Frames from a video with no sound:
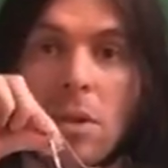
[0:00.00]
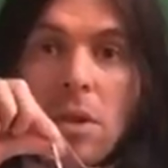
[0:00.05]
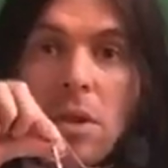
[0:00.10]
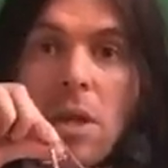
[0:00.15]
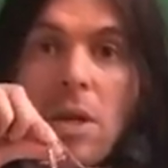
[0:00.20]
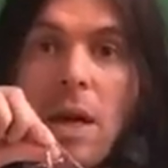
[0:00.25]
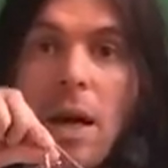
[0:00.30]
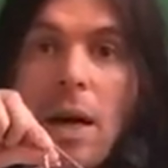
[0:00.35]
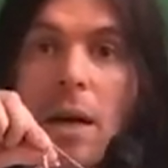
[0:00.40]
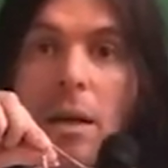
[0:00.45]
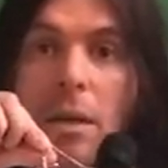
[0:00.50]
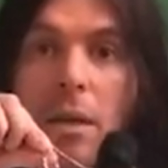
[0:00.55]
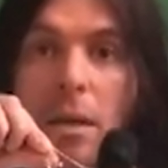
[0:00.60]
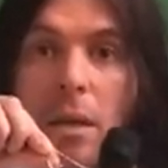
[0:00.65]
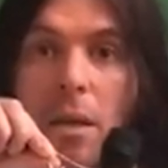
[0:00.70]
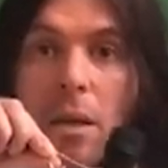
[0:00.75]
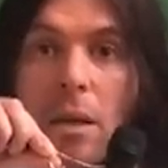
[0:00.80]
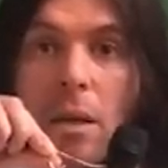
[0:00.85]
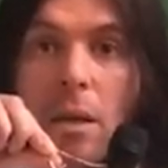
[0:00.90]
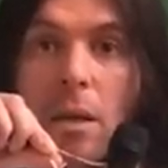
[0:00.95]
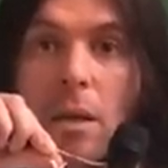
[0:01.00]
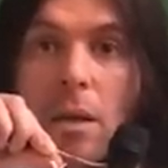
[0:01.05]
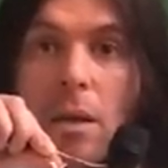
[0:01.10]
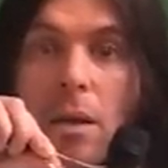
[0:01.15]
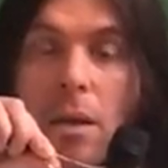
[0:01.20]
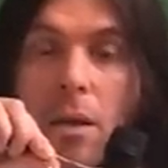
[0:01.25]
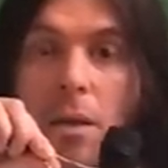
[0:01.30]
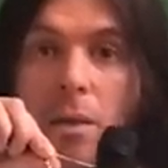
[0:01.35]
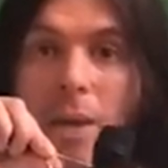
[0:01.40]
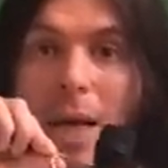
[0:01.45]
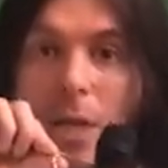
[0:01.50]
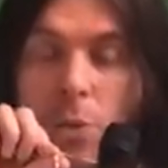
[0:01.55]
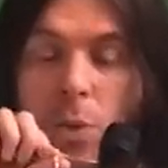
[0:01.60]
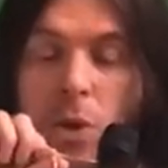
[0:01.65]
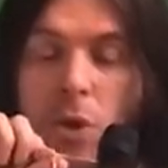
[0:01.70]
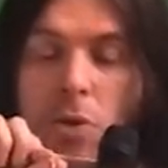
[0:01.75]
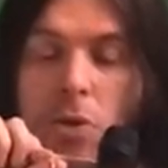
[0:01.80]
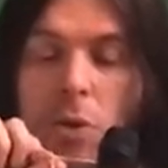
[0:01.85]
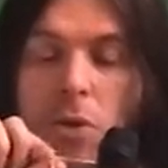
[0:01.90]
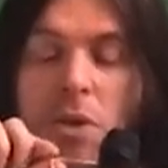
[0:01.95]
See that? That's
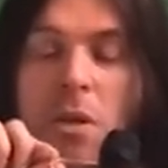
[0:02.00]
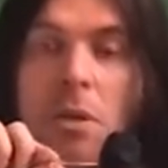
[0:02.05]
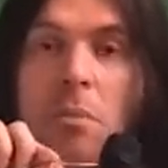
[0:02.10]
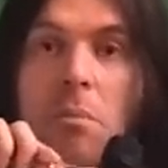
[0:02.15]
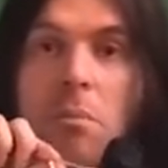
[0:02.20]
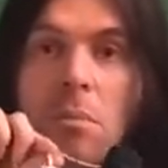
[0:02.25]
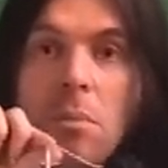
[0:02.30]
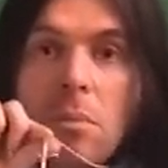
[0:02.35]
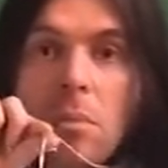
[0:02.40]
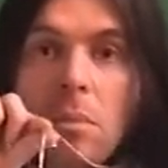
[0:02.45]
what you do to them.